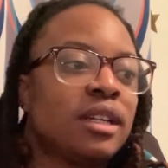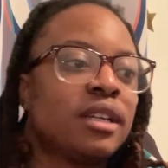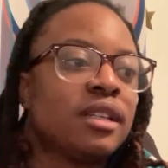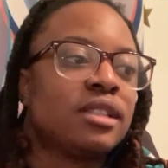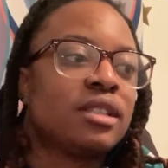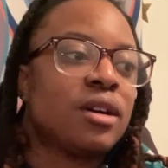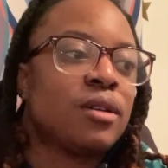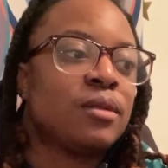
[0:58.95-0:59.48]

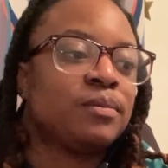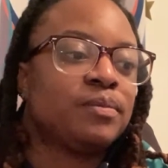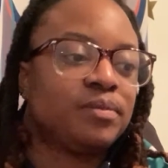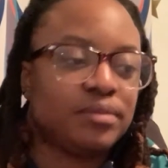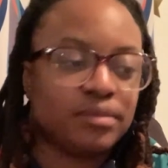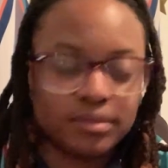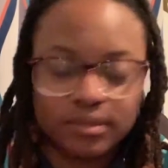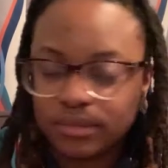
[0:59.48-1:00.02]
So
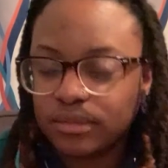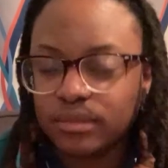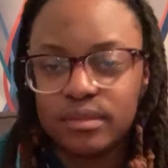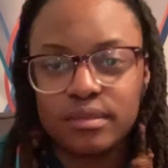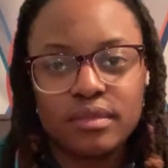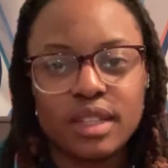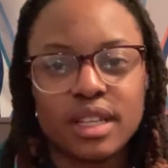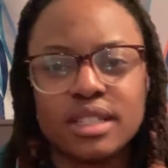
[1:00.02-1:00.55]

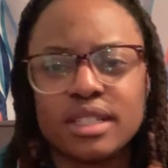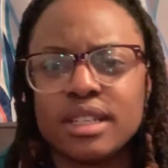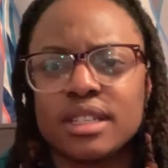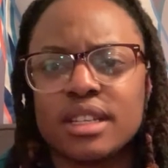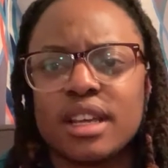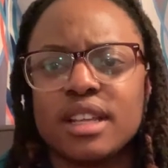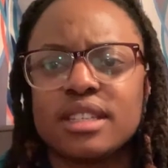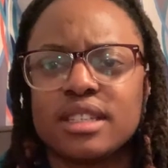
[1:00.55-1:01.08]
it's
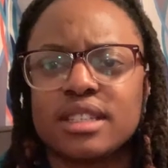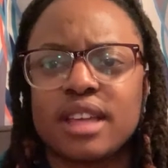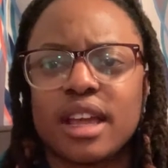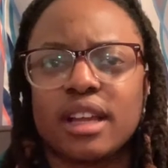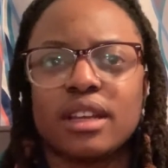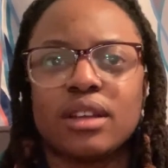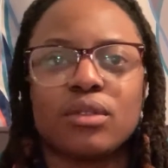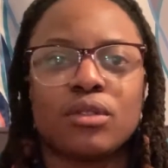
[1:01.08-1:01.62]
just it's a
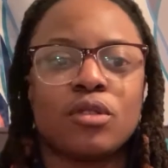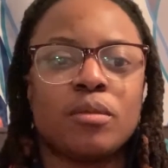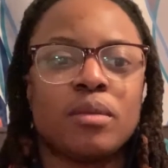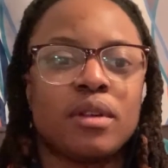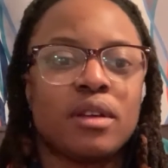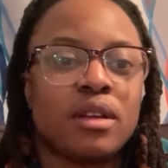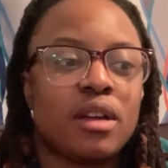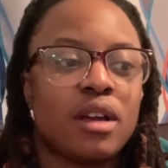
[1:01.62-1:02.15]
cycling group
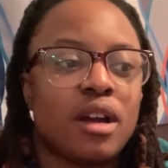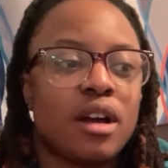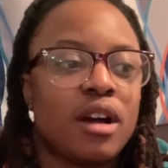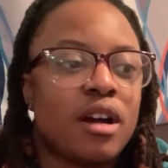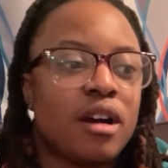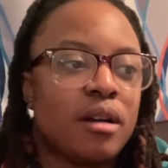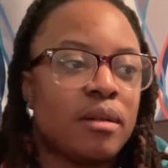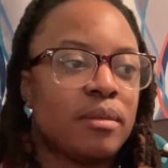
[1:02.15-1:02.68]

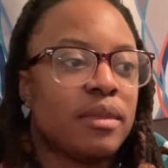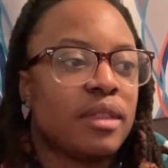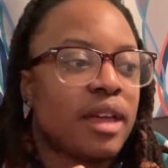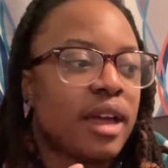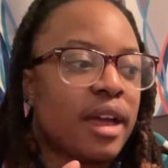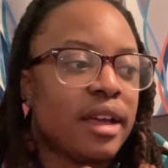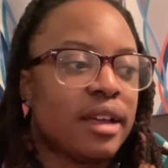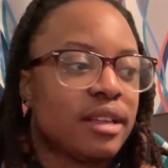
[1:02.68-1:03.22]
um,
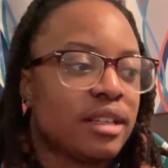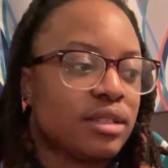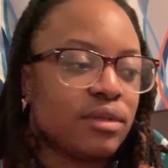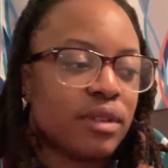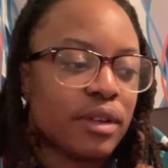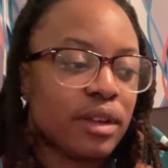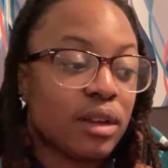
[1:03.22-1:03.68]
that is very